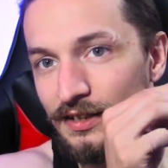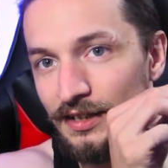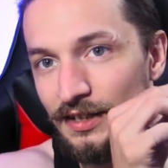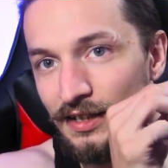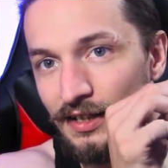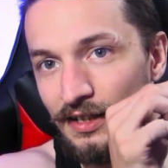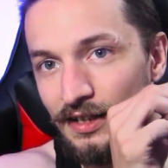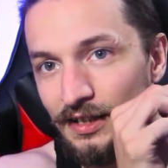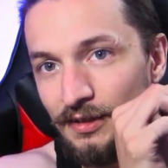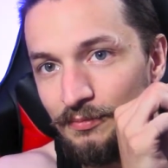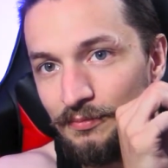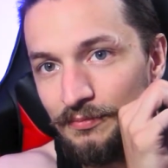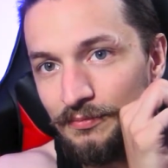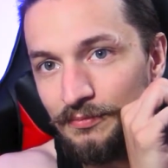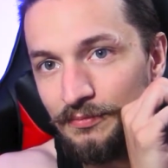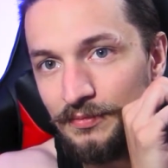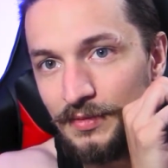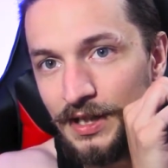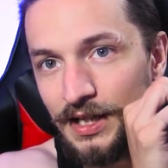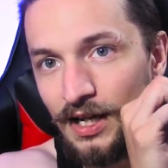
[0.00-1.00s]

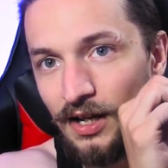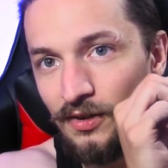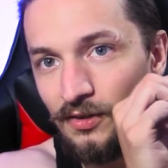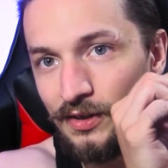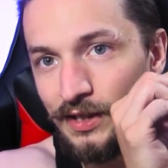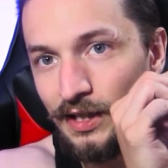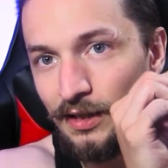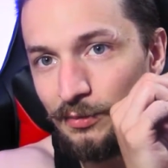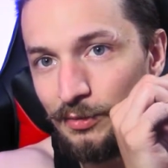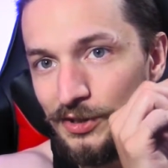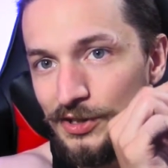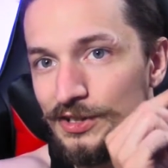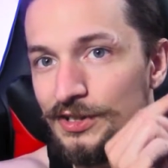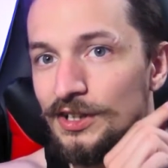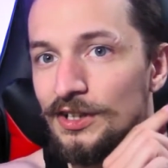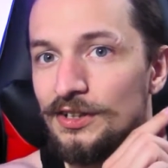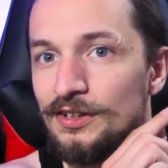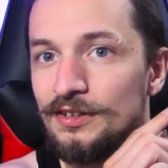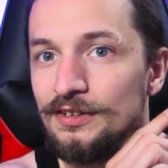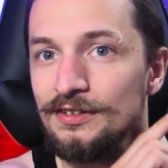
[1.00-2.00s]
color calibration
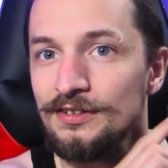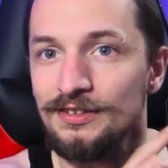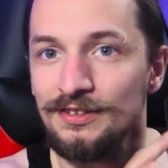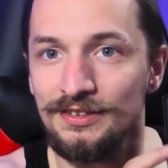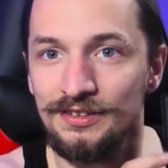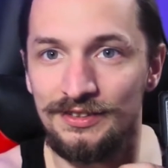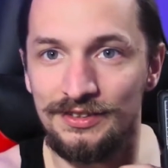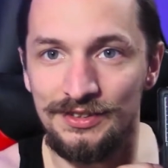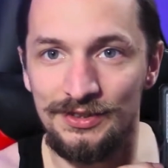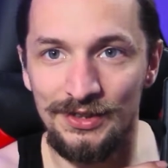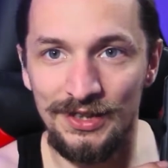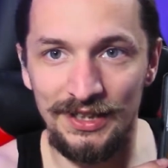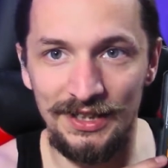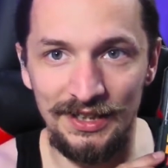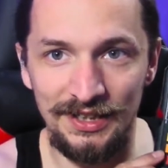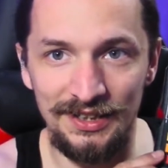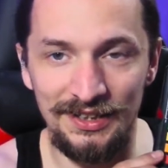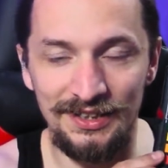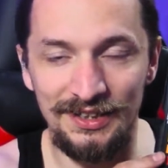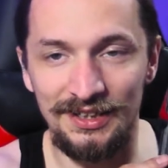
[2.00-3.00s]
card, so I
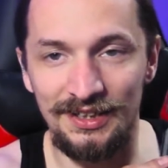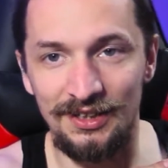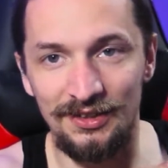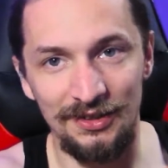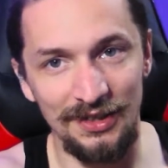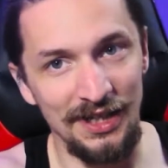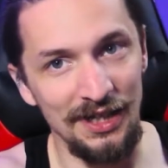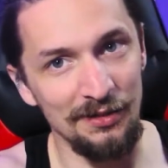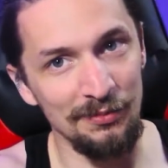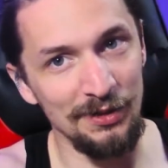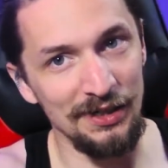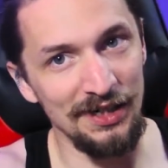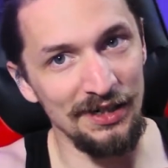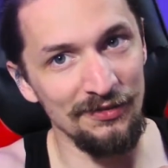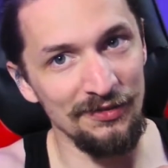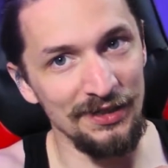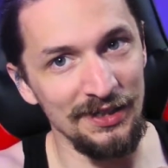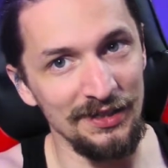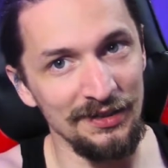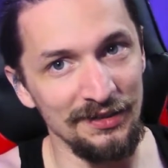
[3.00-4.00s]
can color calibrate
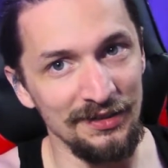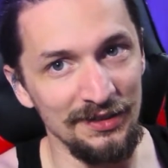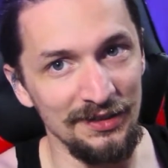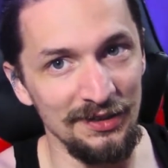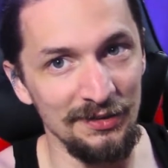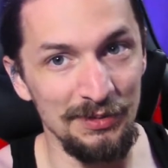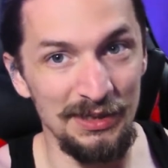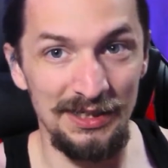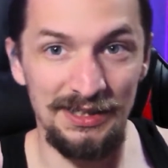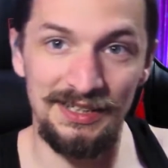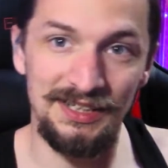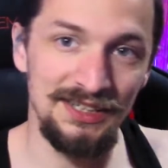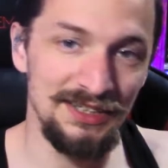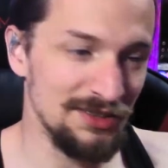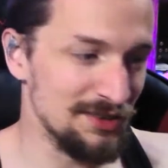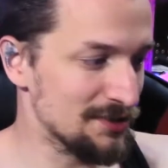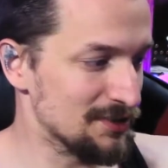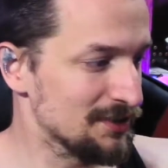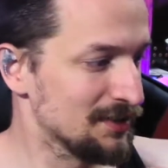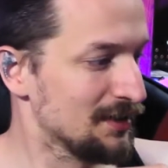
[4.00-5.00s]
everything a little bit
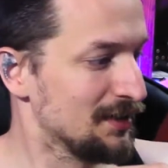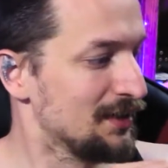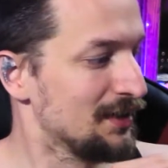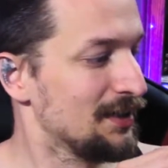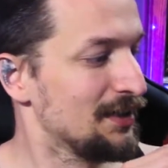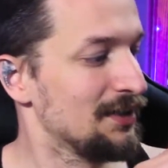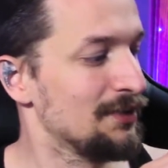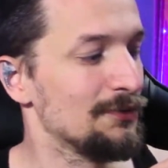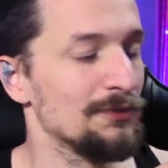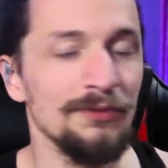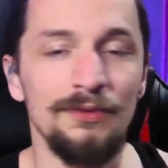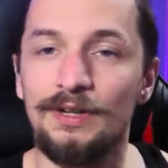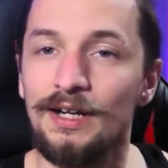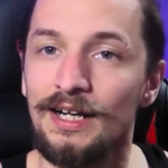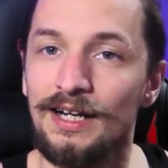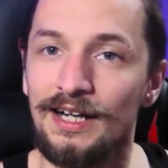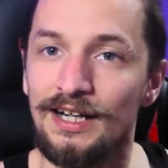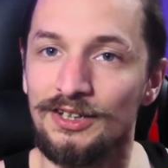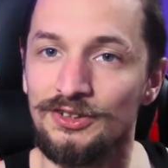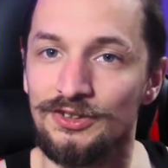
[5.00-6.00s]
easier when
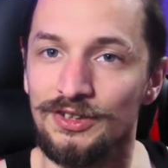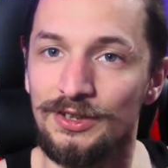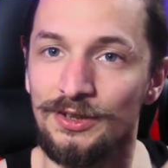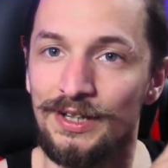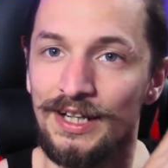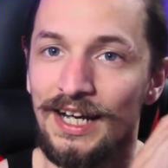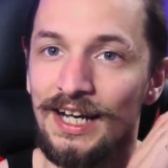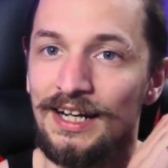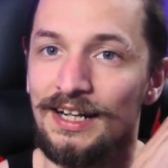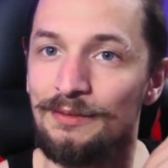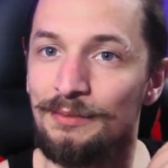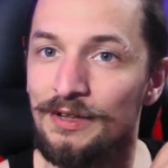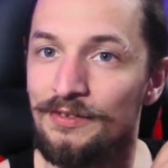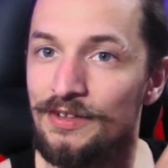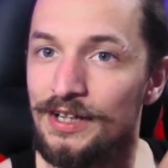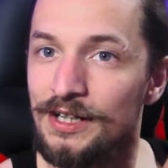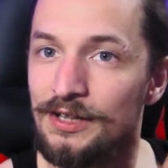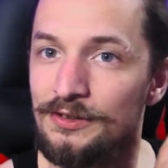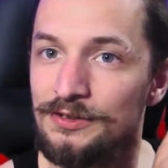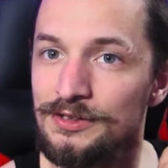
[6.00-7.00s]
I actually go to edit my
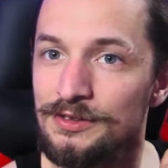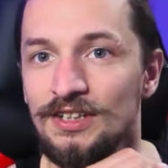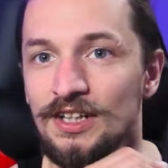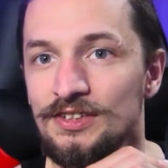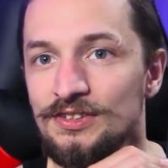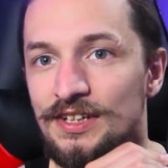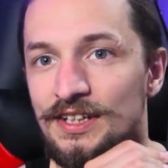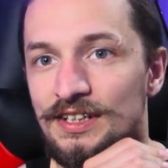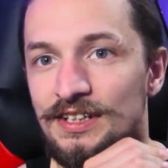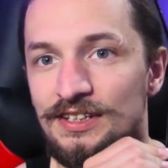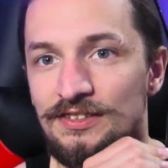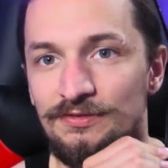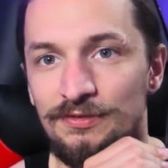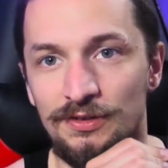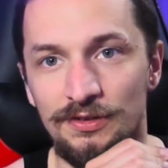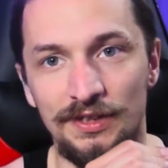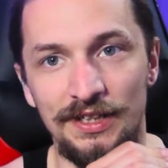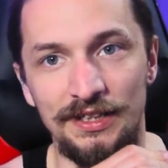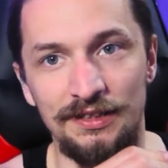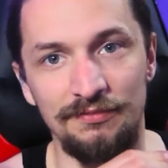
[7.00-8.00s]
videos. I also got this
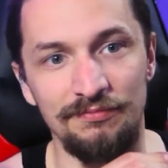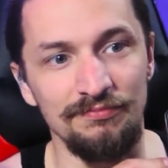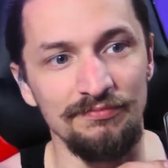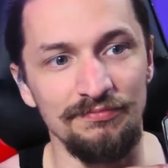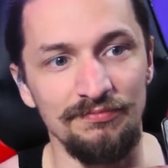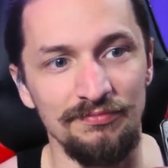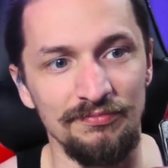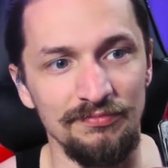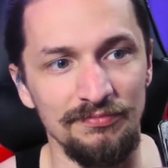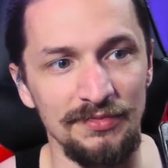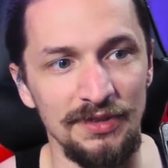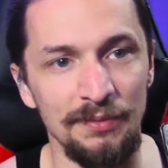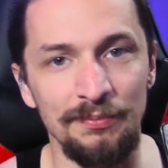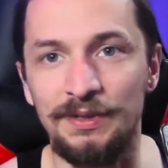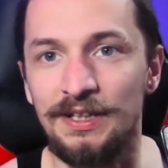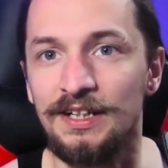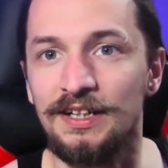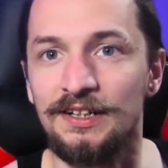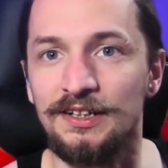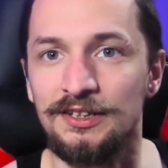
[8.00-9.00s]
for, like,
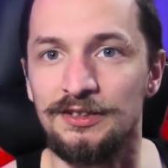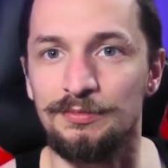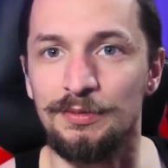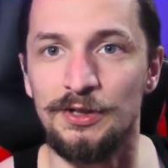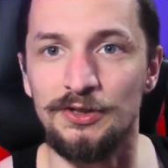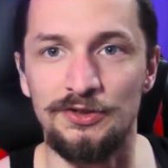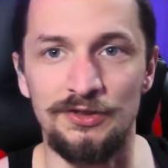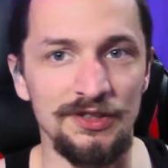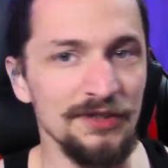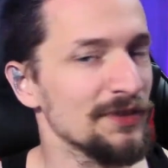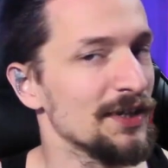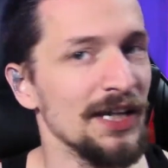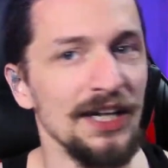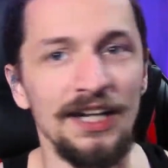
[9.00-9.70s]
updating exposure and stuff.